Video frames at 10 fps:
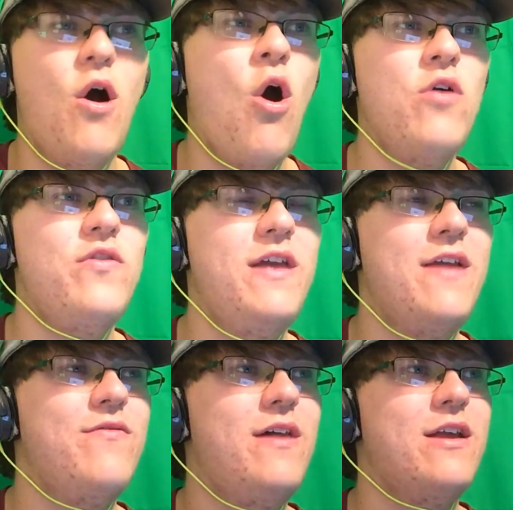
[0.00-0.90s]
hardly,
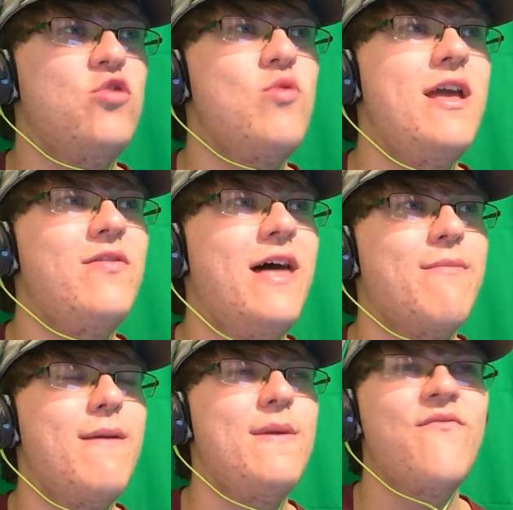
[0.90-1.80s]
and like you get
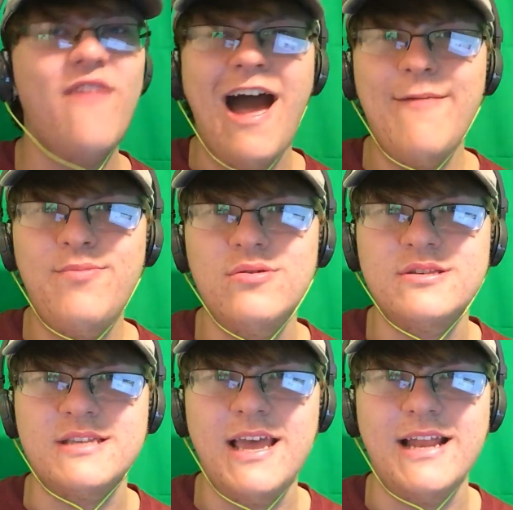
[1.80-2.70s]
like maybe
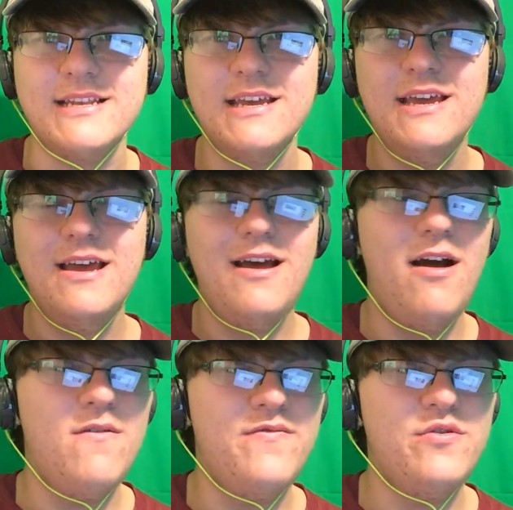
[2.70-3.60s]
5%
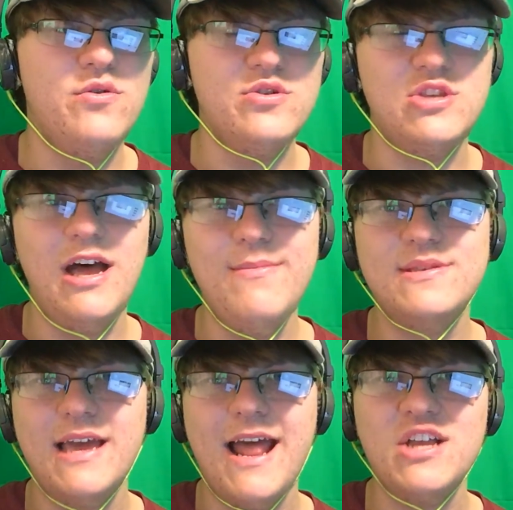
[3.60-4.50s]
of your
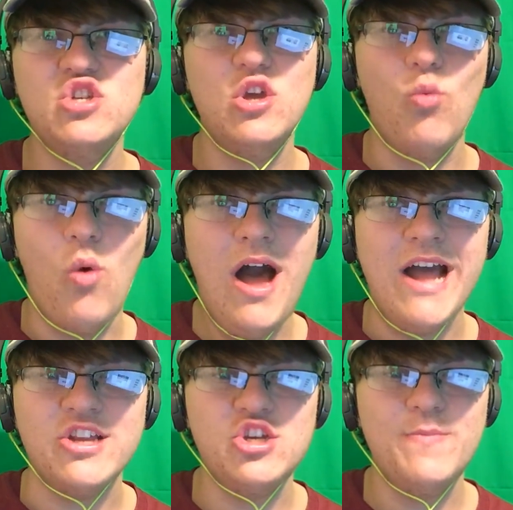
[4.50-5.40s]
subs that actually
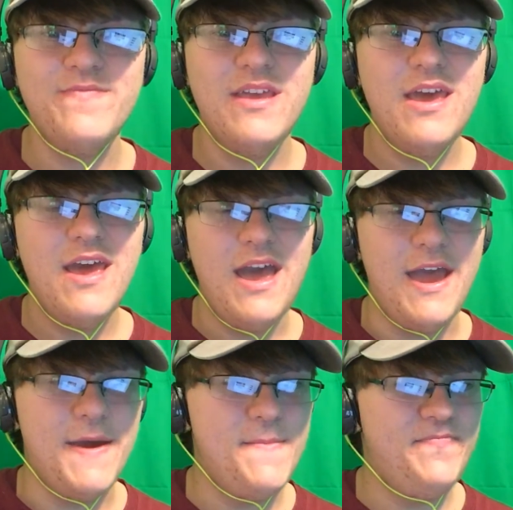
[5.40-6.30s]
watch.
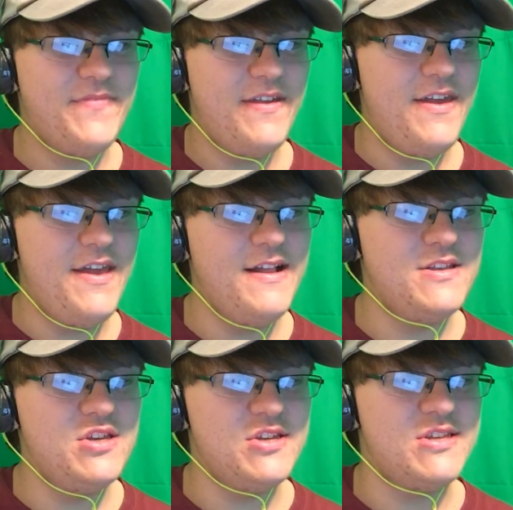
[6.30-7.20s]
And
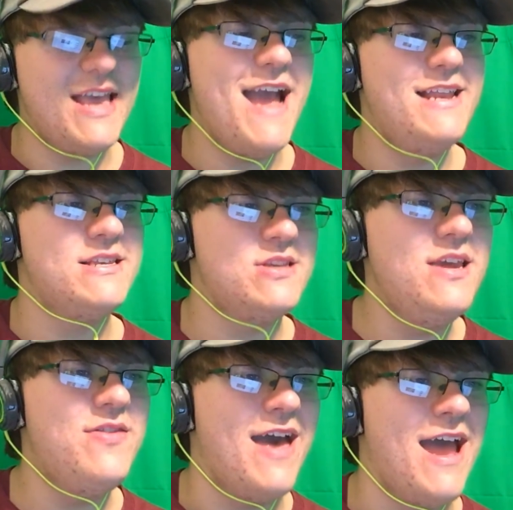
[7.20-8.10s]
it's just sad to
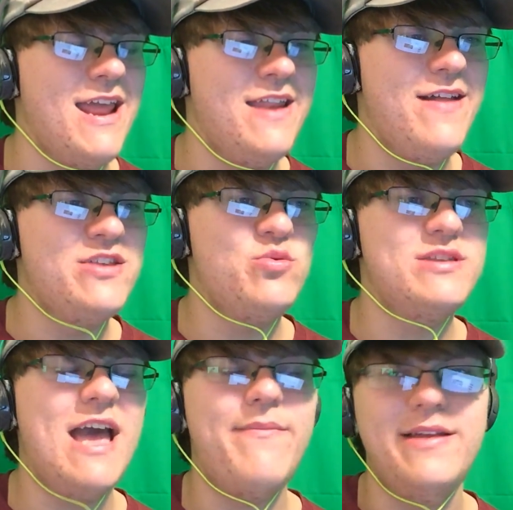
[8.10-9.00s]
see that. And that's
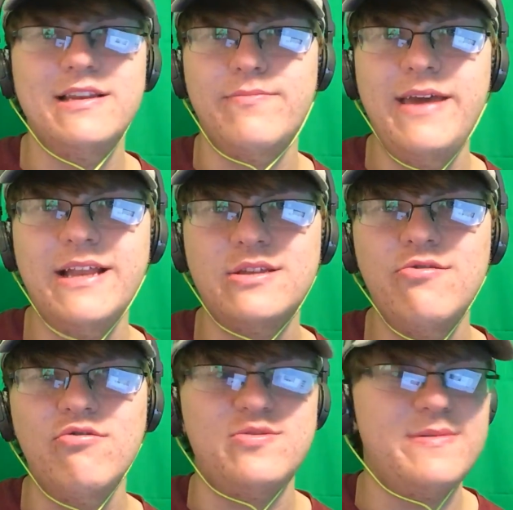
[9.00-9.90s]
what's happening to me
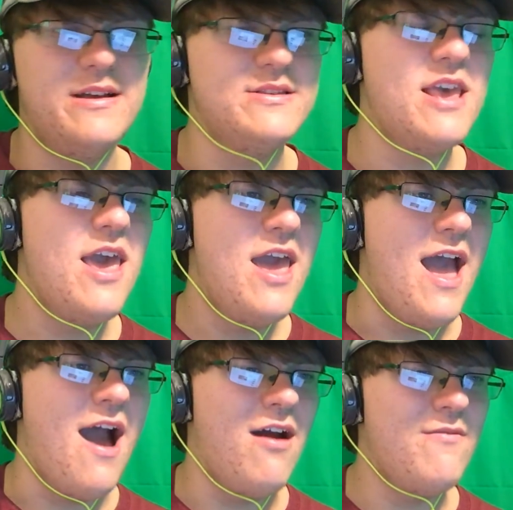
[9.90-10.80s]
too. It's because
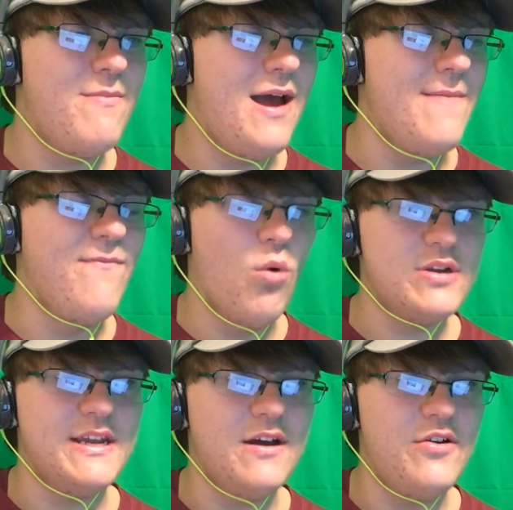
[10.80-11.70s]
out of my
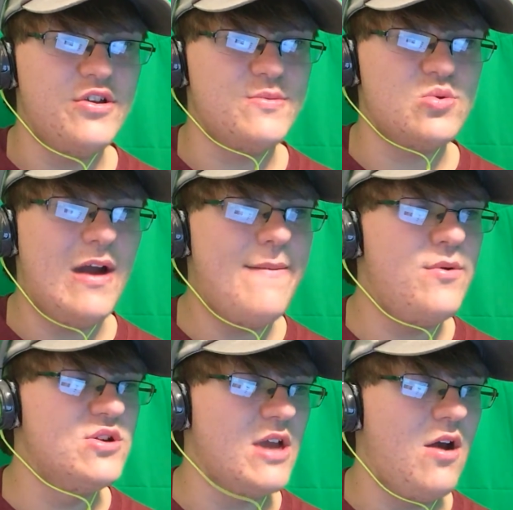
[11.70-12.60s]
1400
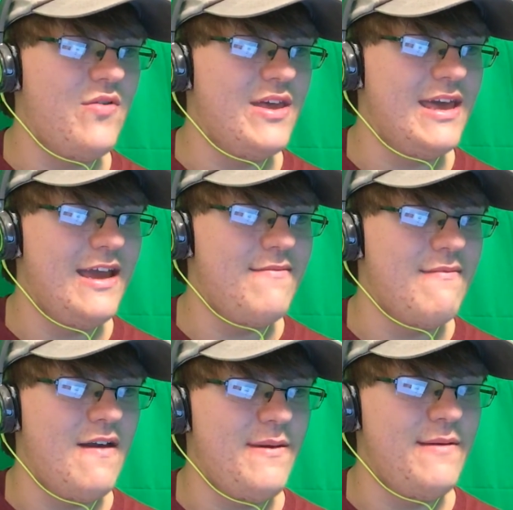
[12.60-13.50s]
subscribers, I only get
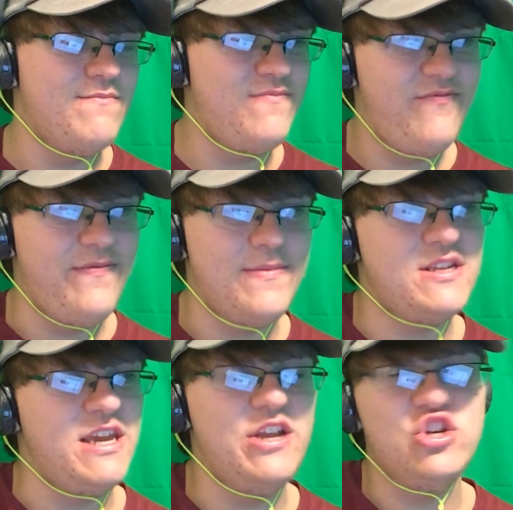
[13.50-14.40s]
maybe
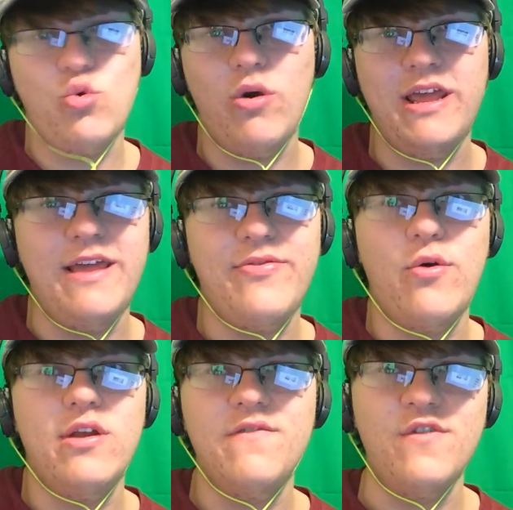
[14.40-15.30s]
15, 20,
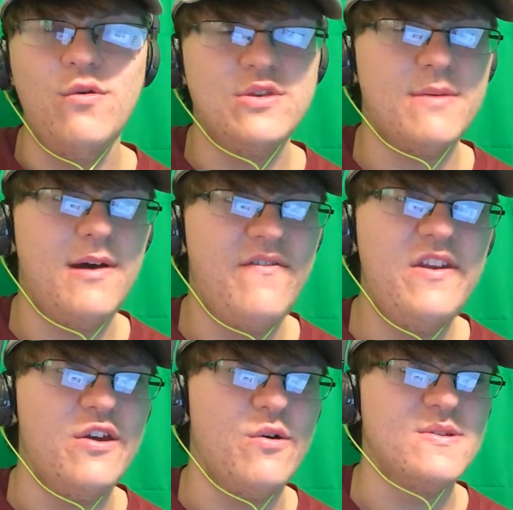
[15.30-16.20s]
30 views on my
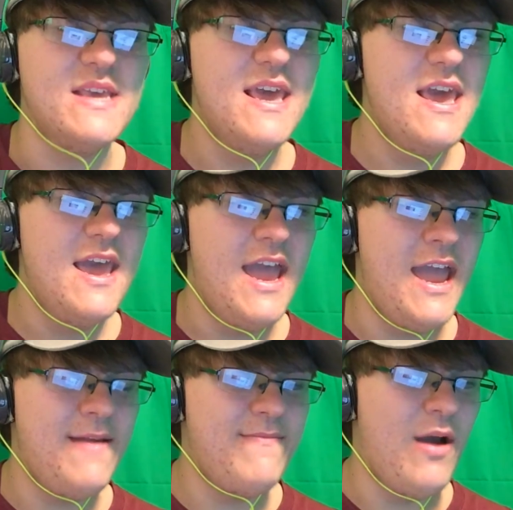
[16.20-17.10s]
videos.
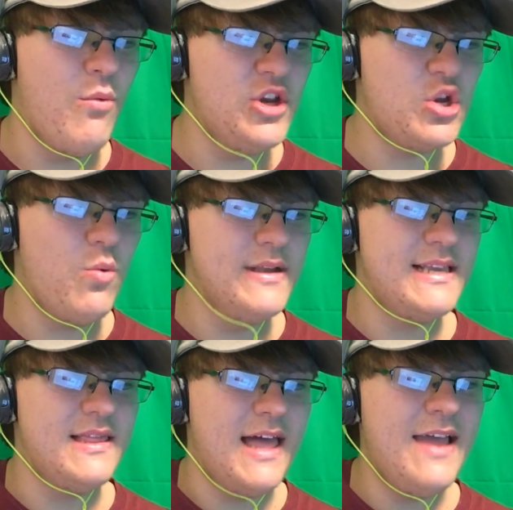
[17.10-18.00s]
And I wish it
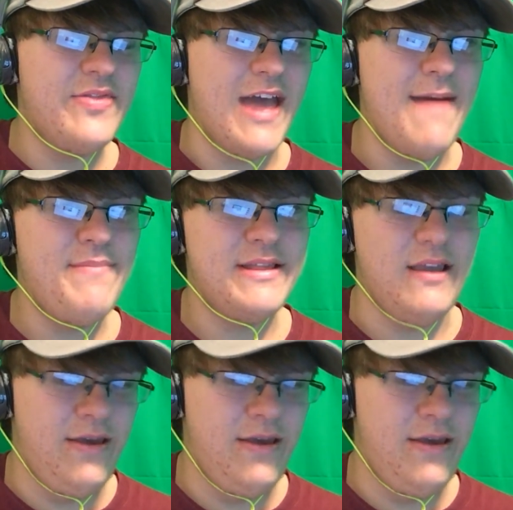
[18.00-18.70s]
wasn't like that, but